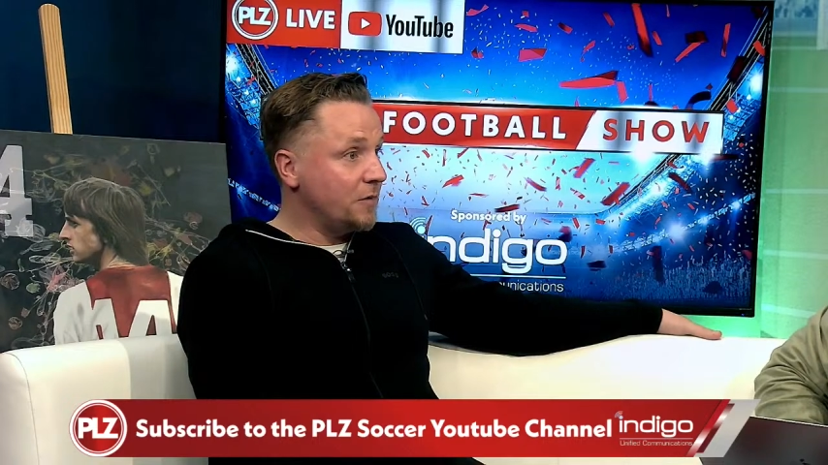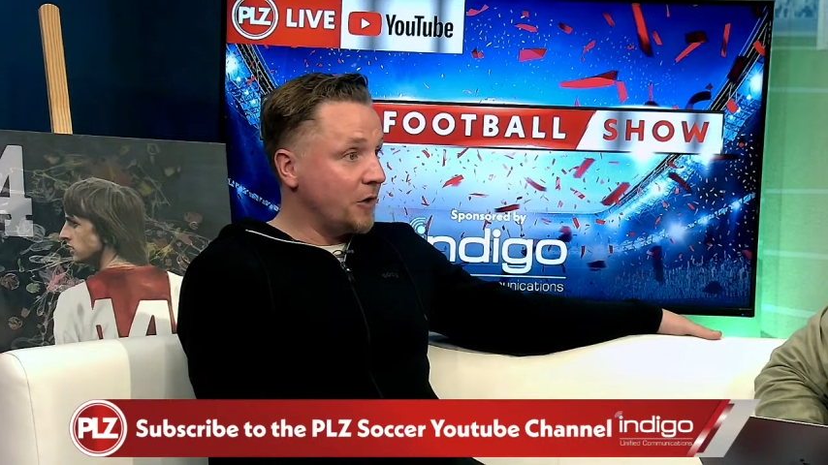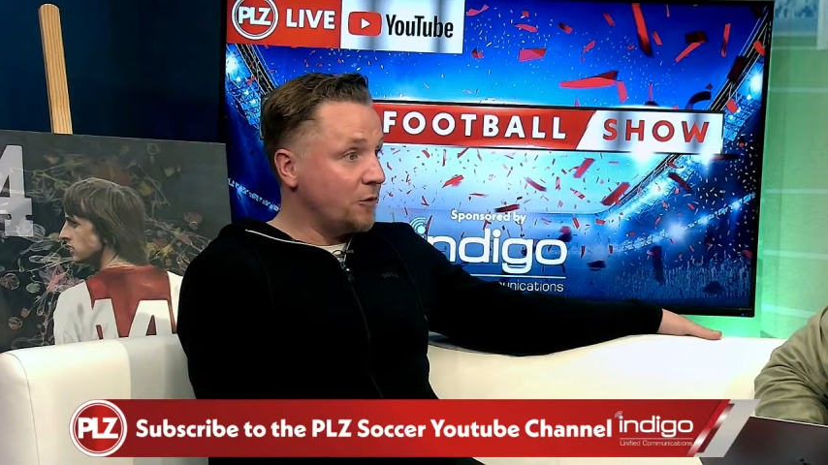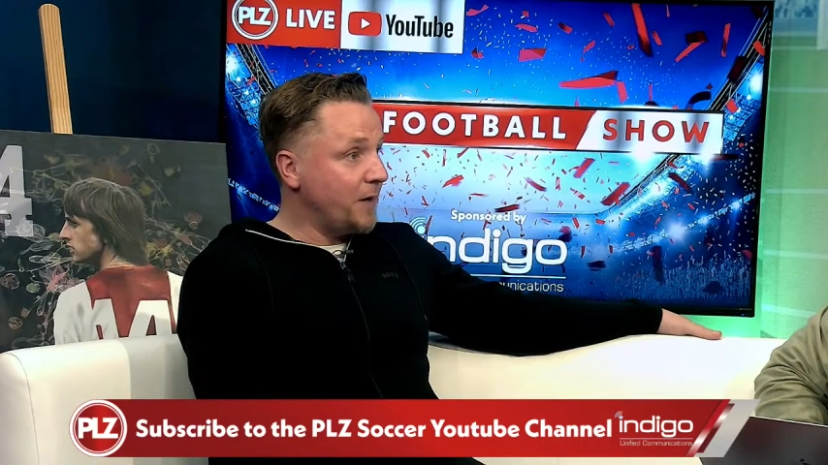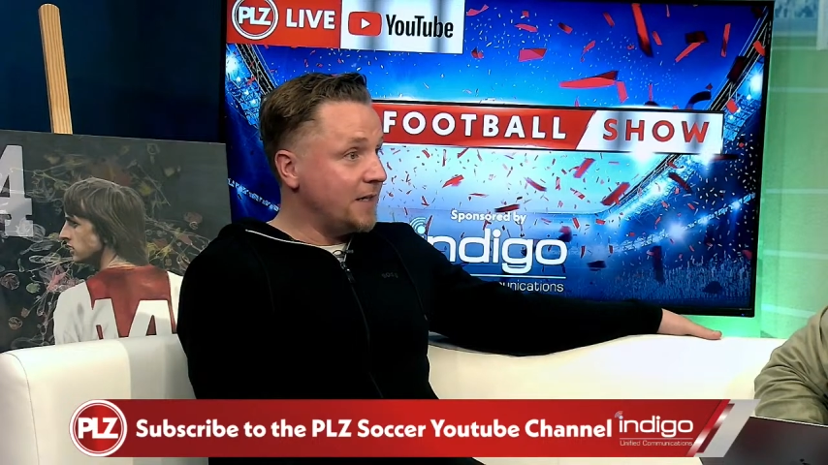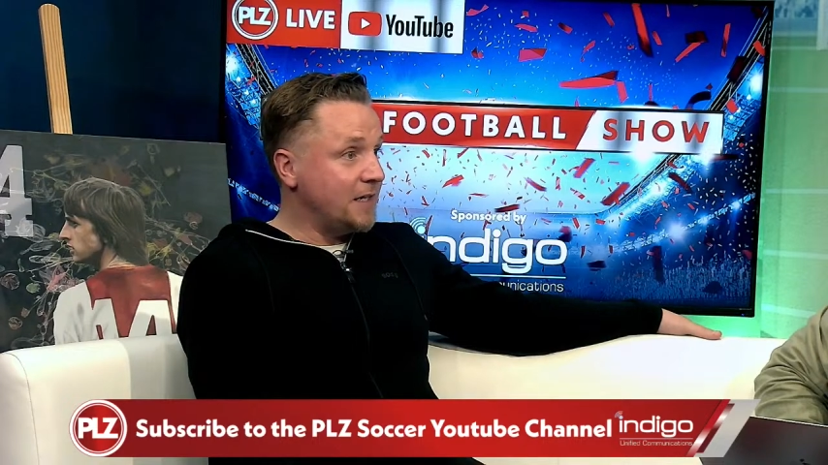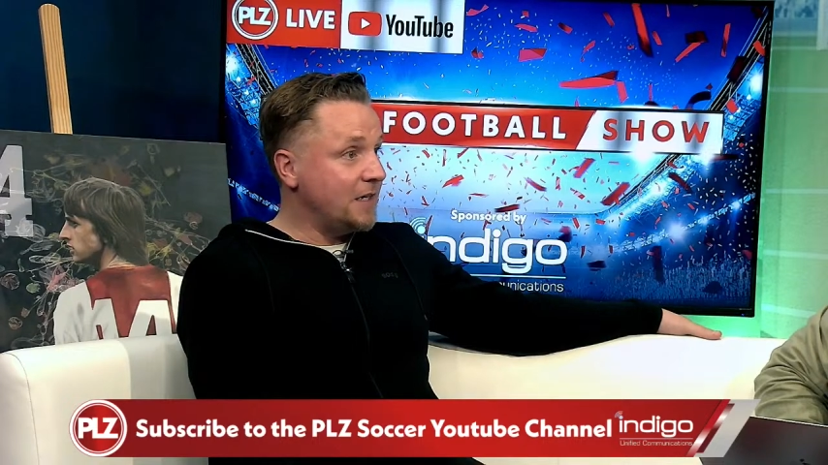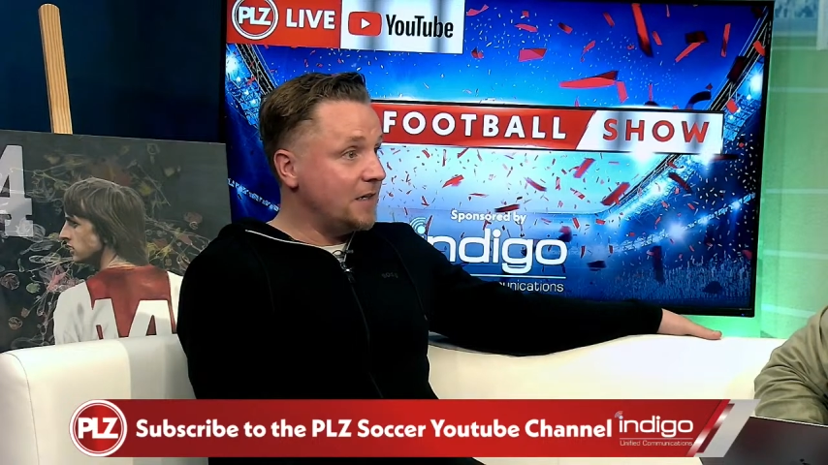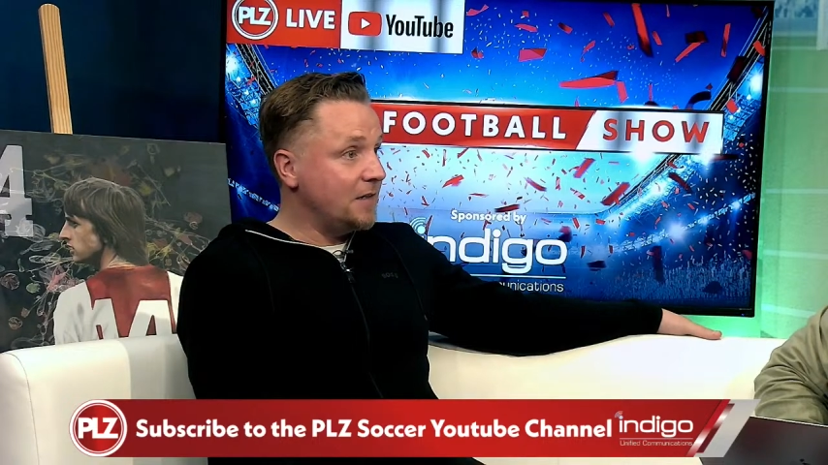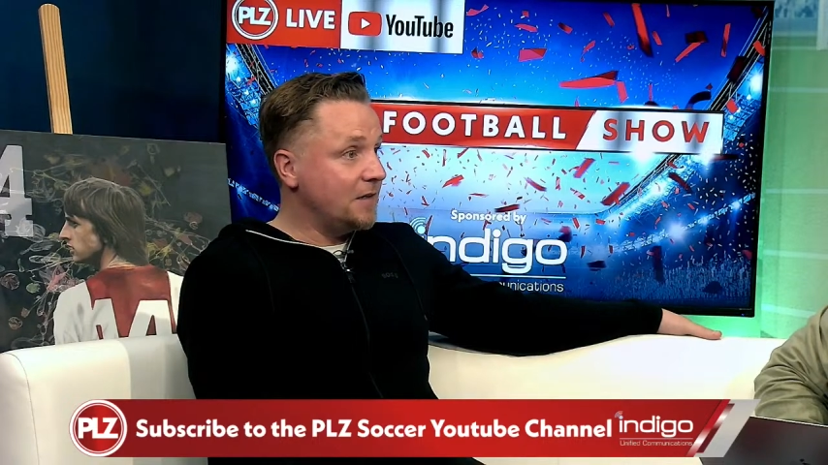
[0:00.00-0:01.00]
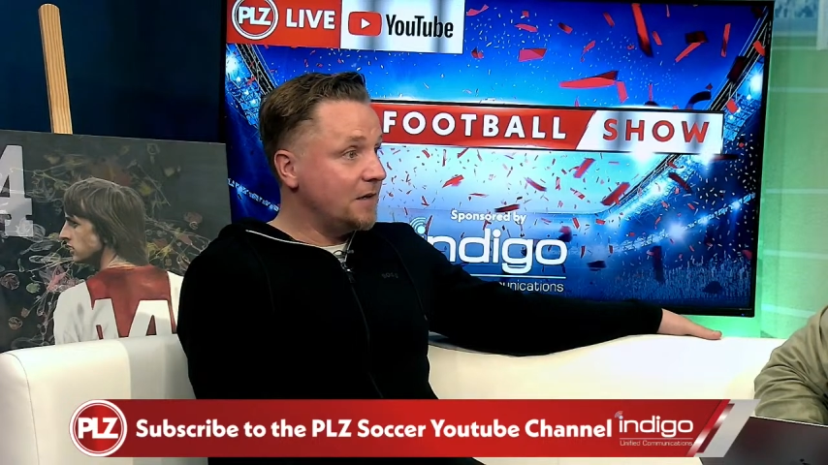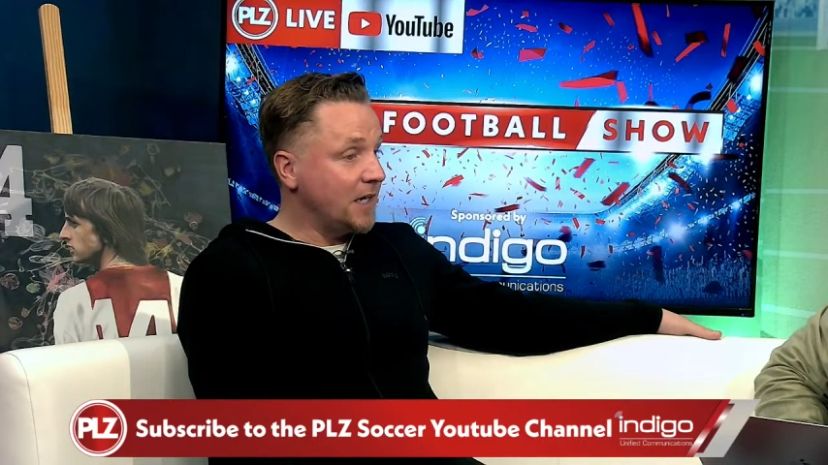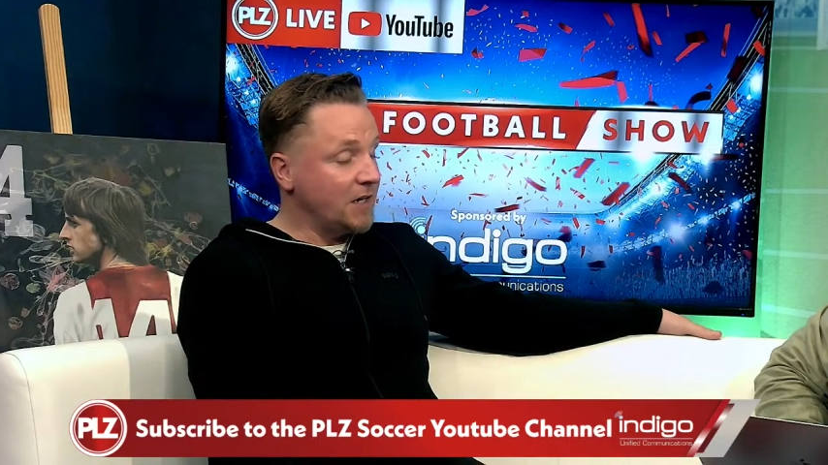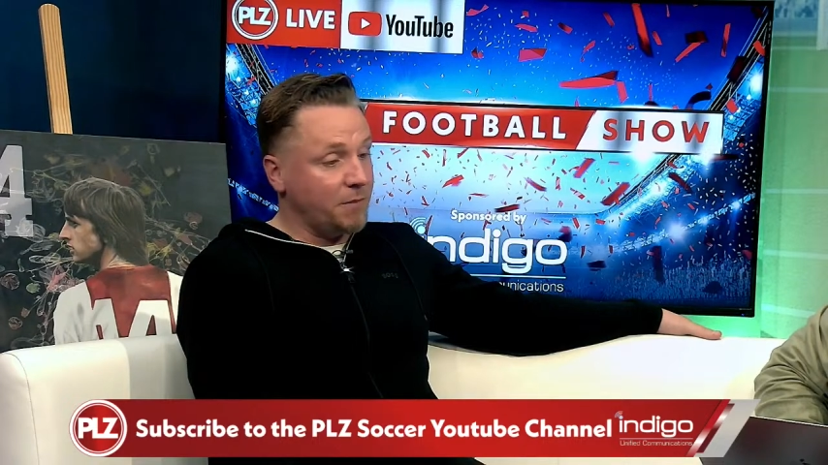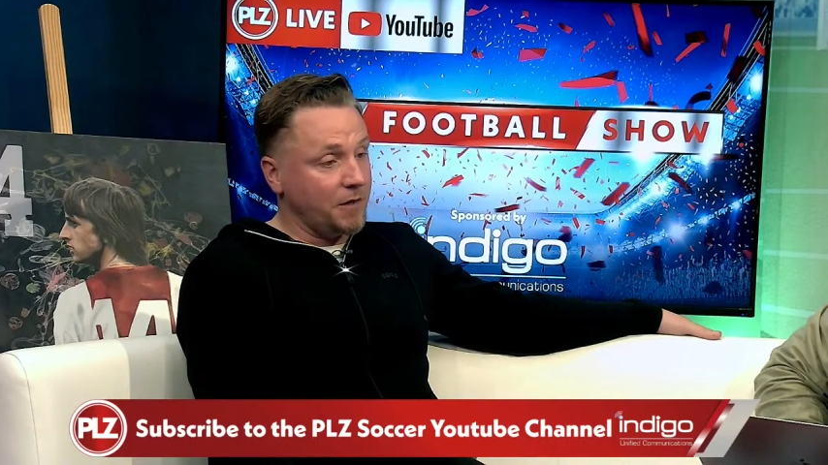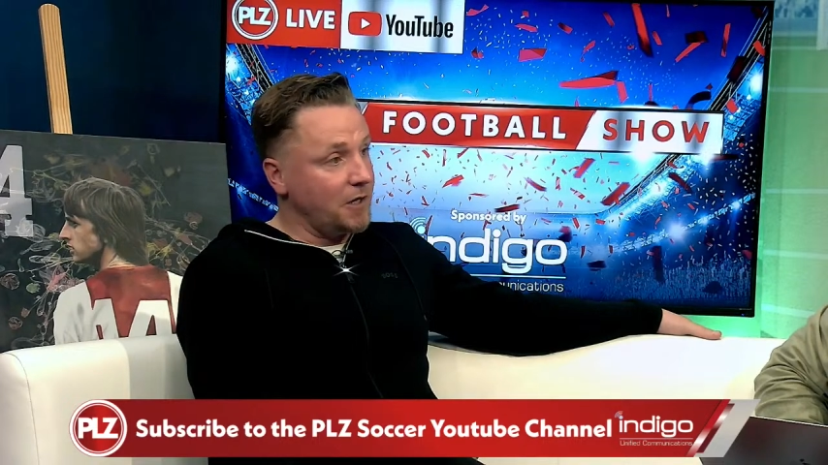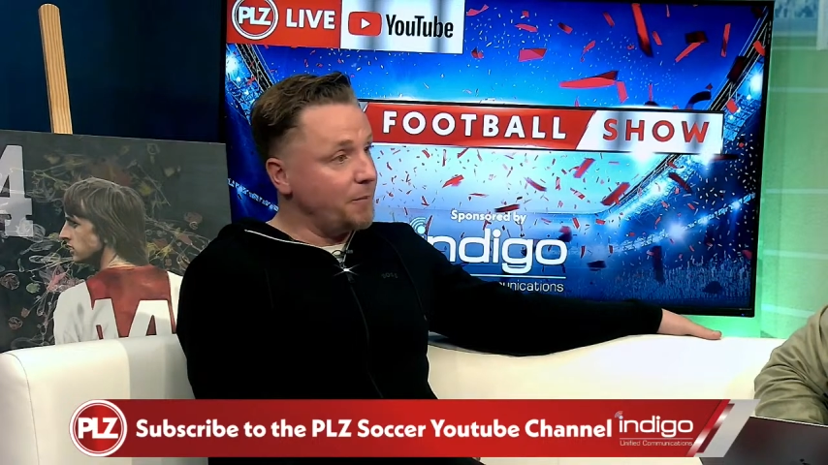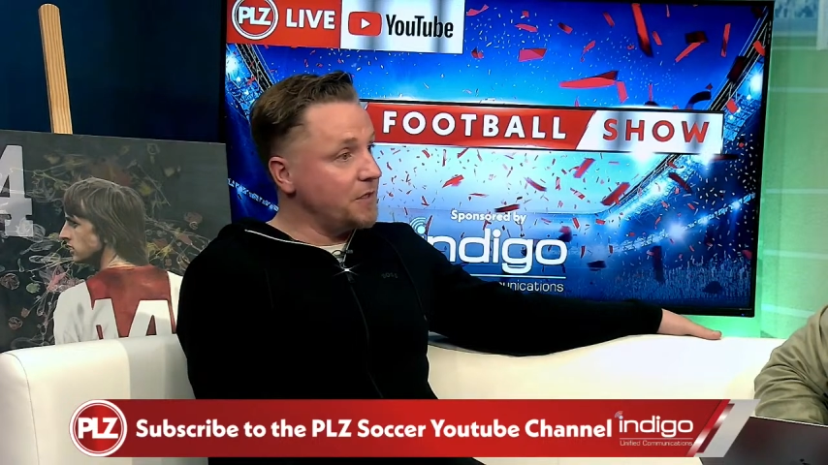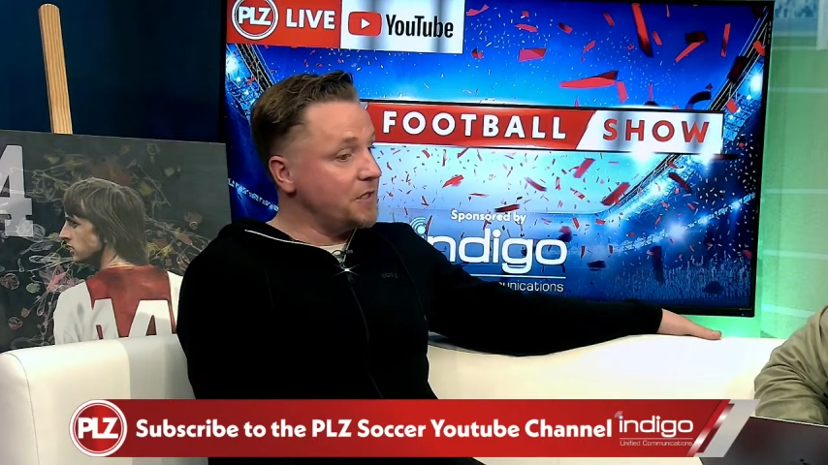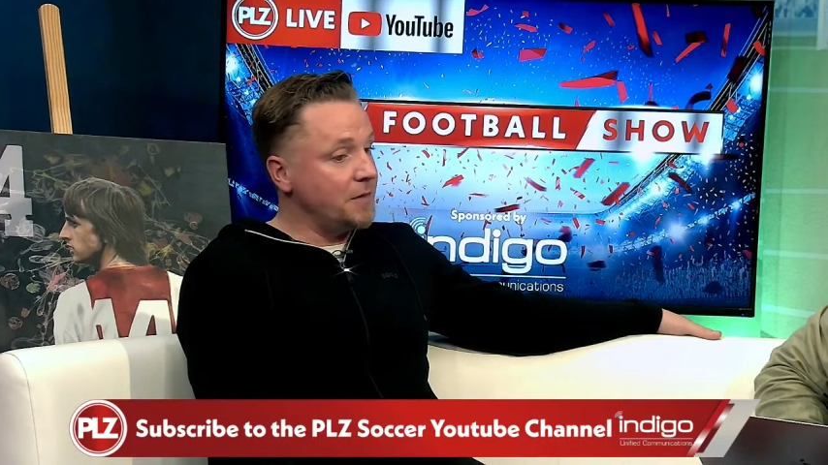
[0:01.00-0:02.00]
with a good pedigree and give him
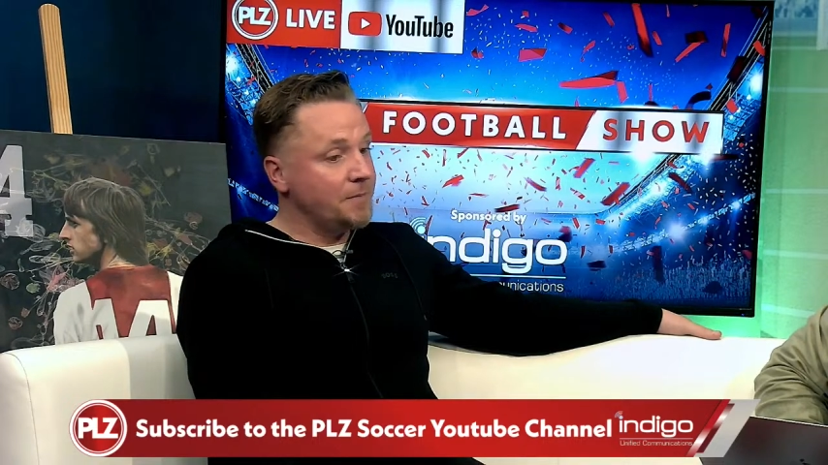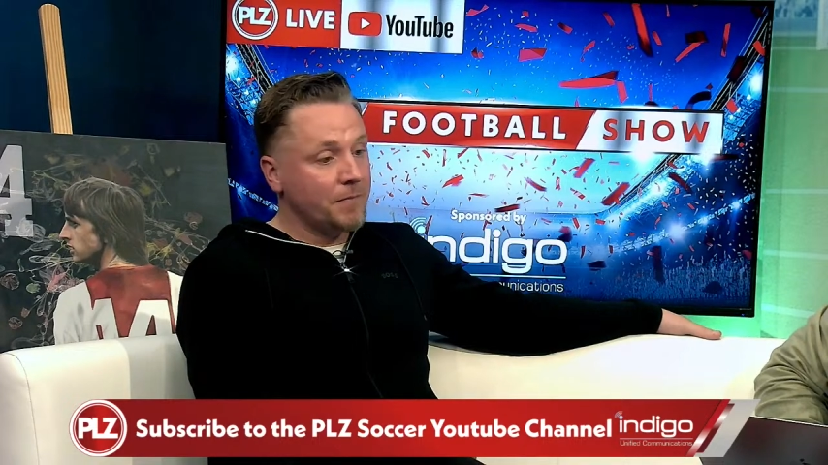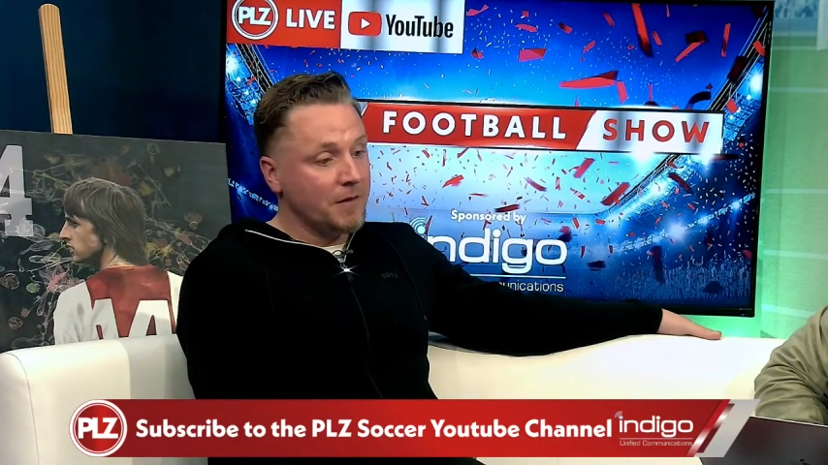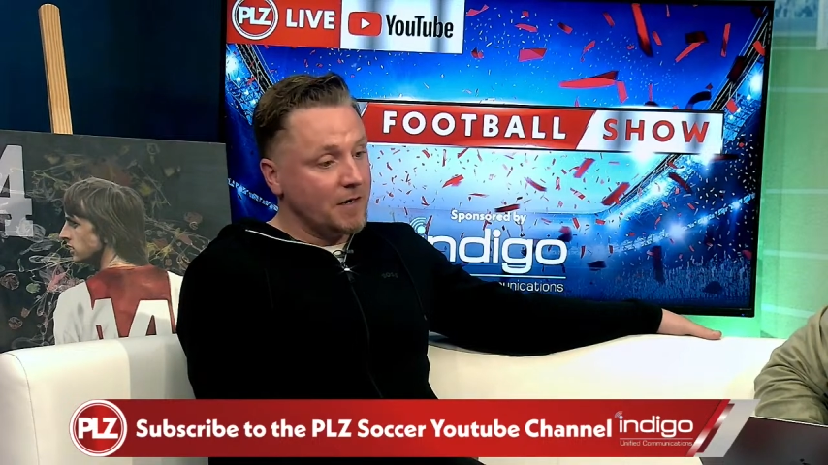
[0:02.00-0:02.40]
another budget?